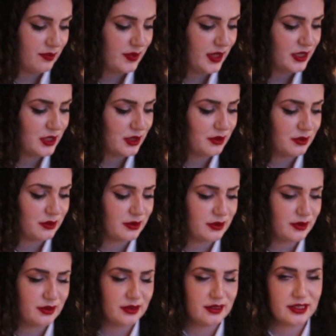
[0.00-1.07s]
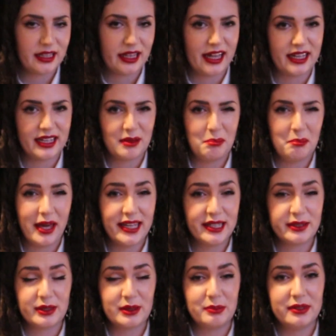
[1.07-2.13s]
they do like
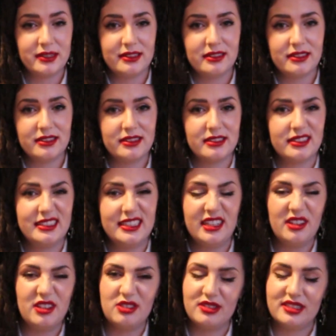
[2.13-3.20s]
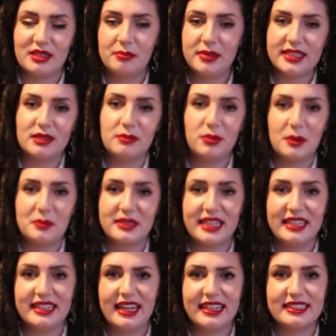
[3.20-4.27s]
makeup and deodorants and bits and bobs
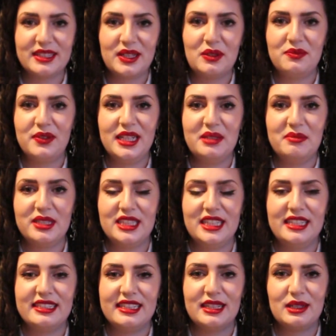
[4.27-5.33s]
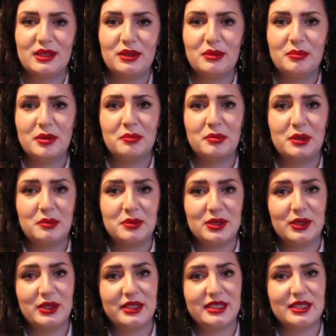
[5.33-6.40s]
like that to go in vending machines in club and pub
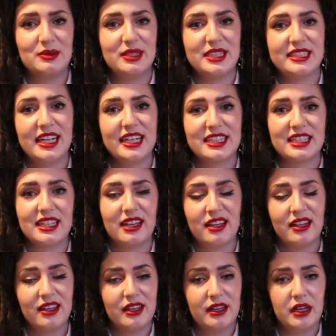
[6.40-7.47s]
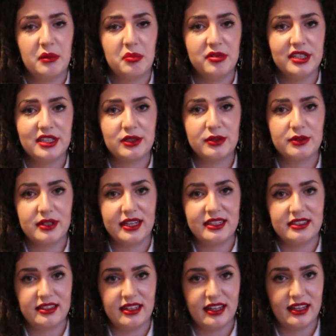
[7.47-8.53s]
toilets, which is actually a pretty cool
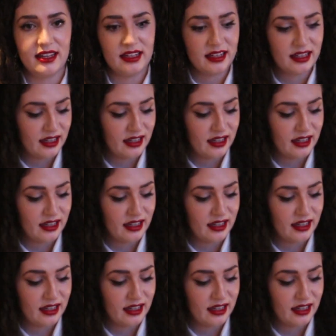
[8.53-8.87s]
idea.